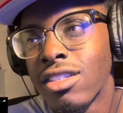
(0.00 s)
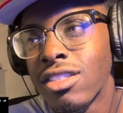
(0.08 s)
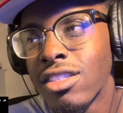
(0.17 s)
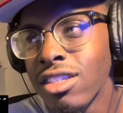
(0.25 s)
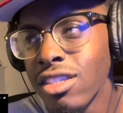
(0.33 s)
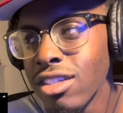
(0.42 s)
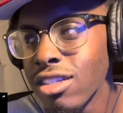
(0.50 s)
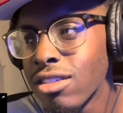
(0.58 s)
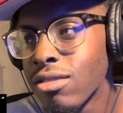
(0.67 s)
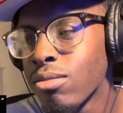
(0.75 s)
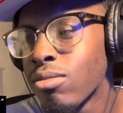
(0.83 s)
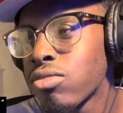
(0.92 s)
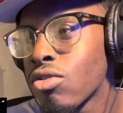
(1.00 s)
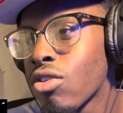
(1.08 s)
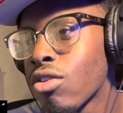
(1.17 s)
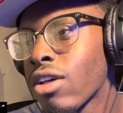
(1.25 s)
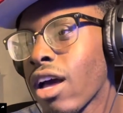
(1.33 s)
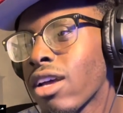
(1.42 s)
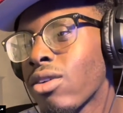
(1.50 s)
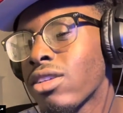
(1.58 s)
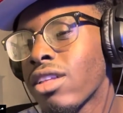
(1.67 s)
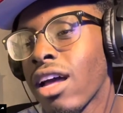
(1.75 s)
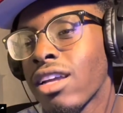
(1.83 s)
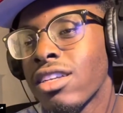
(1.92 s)
he, bro, I,
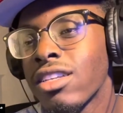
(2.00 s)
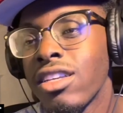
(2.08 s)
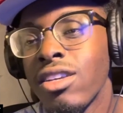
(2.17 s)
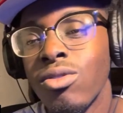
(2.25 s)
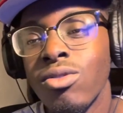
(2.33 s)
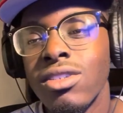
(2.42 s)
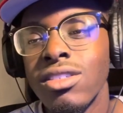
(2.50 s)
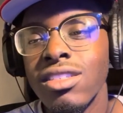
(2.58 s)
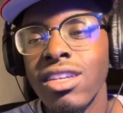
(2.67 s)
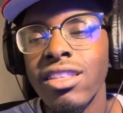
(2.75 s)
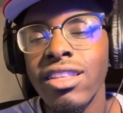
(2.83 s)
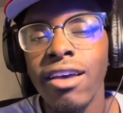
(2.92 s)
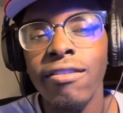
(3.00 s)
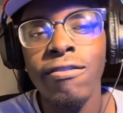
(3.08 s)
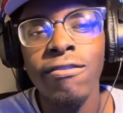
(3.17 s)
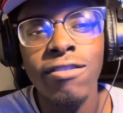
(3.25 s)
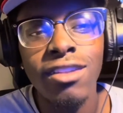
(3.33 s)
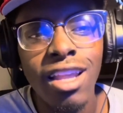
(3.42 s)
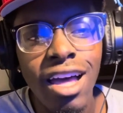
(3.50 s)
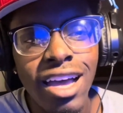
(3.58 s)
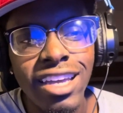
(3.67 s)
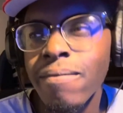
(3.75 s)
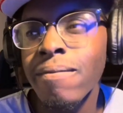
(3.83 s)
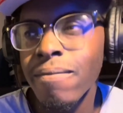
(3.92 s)
I, he, he sent that
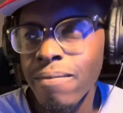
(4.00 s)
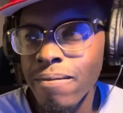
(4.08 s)
flying. Talking